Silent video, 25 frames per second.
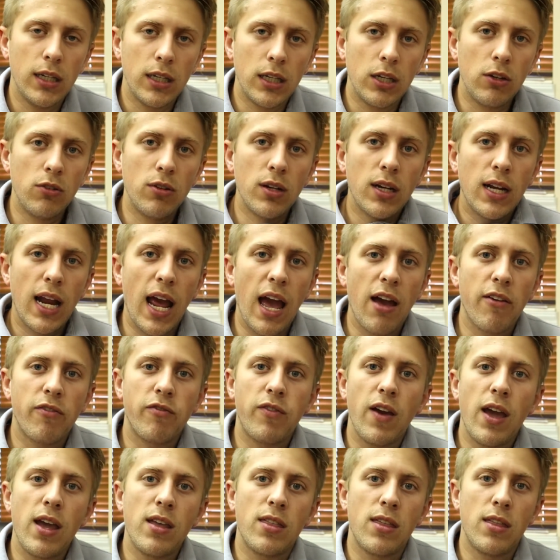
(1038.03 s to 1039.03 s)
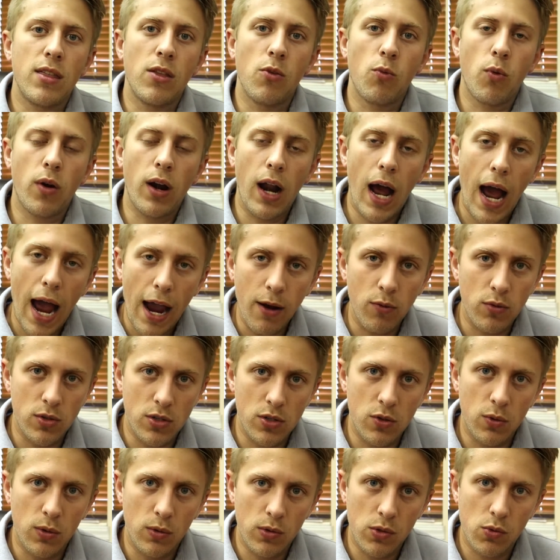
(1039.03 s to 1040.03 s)
You didn't have faith in that what I was
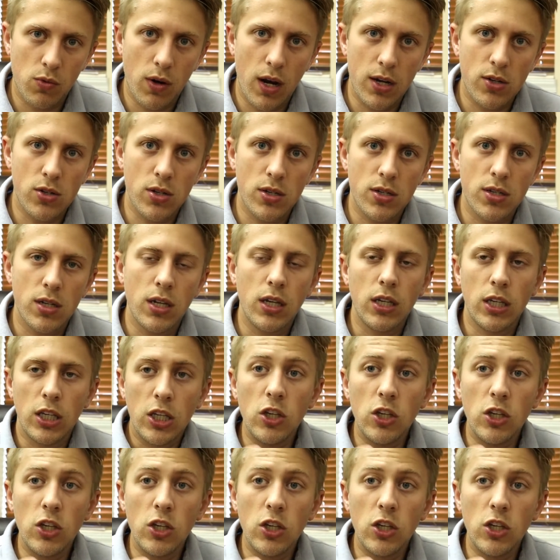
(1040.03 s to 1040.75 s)
doing was righteous.